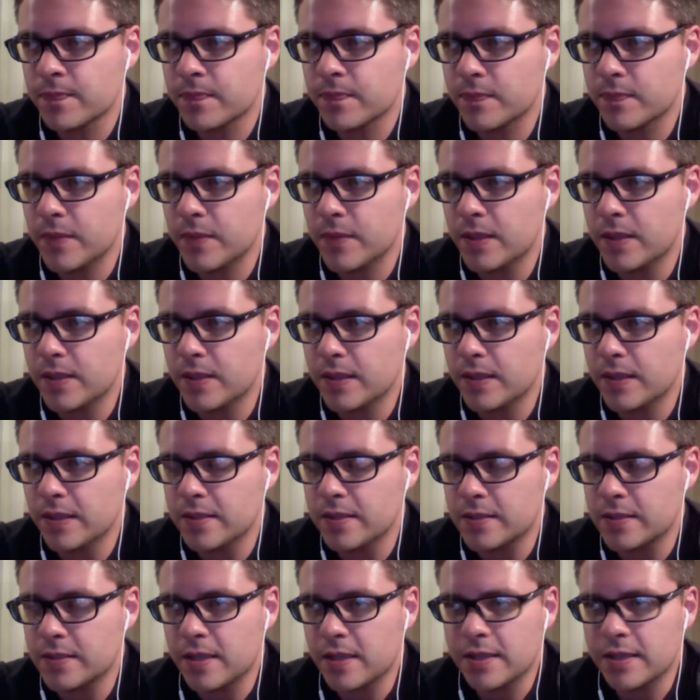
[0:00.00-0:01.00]

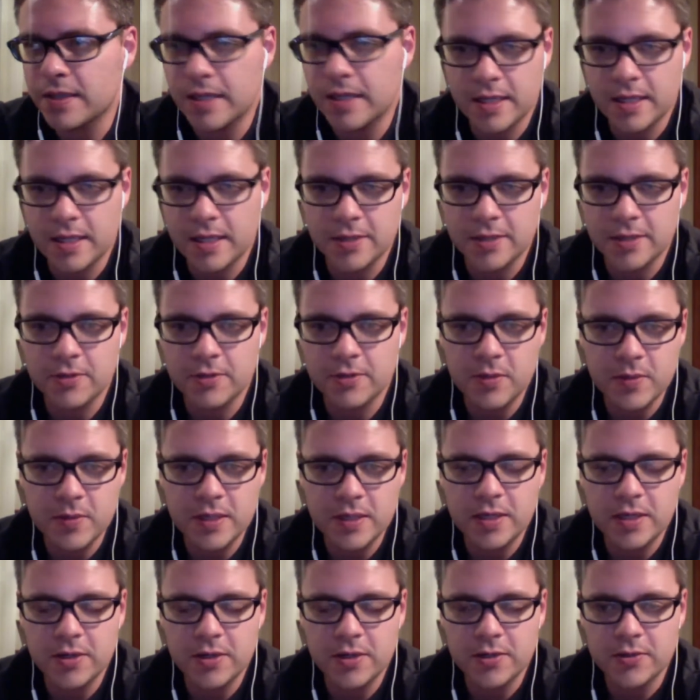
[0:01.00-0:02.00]
It's got that kind of creamy
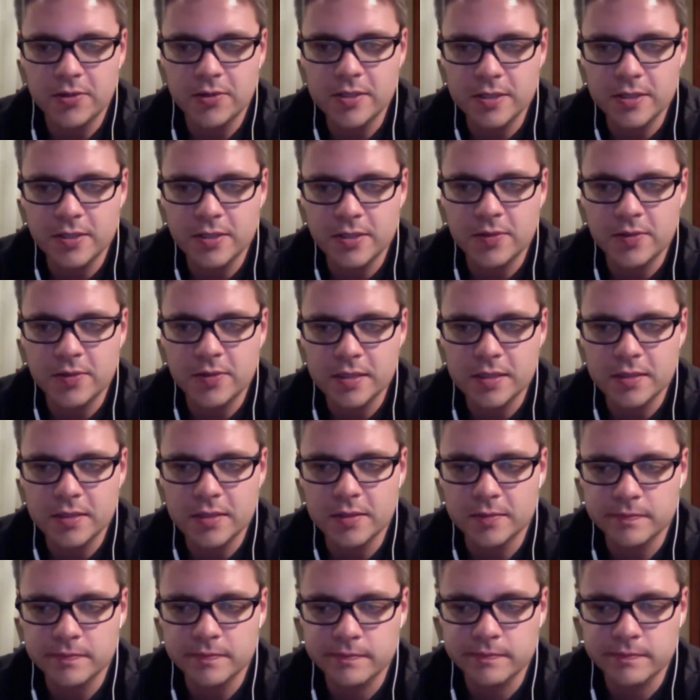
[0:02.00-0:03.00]
characteristic to it still.